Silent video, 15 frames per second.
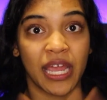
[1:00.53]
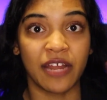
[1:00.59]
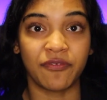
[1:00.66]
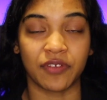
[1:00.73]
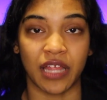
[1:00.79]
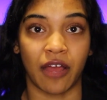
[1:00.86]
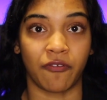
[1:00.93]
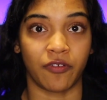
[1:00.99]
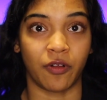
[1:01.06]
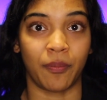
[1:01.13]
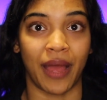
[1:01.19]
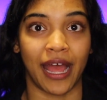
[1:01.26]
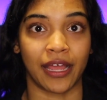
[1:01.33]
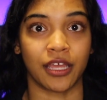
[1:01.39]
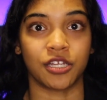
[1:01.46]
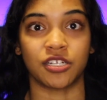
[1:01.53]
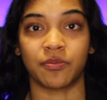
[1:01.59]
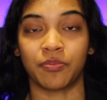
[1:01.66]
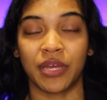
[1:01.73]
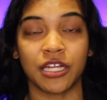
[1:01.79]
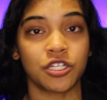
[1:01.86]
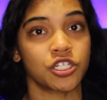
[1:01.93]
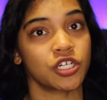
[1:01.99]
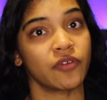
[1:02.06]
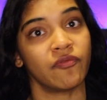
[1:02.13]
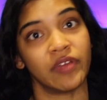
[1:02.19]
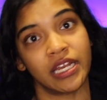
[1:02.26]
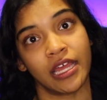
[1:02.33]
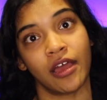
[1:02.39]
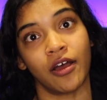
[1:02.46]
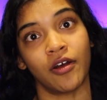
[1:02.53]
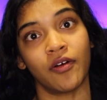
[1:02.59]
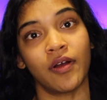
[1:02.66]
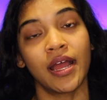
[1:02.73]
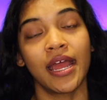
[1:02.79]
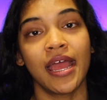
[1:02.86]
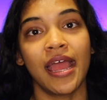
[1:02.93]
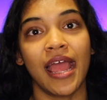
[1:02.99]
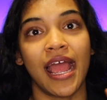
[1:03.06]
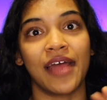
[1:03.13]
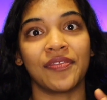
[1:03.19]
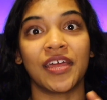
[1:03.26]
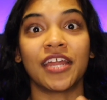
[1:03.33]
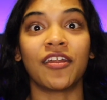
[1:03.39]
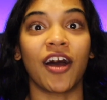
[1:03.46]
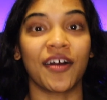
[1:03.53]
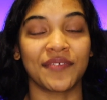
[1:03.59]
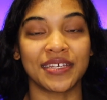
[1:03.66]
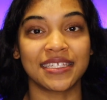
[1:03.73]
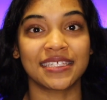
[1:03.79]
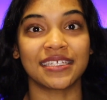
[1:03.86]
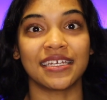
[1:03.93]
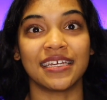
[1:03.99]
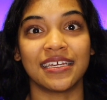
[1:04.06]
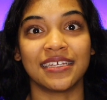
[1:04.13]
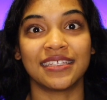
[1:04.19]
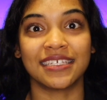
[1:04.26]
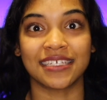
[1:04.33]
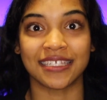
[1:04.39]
paid for that full package of picture, video, and then obviously to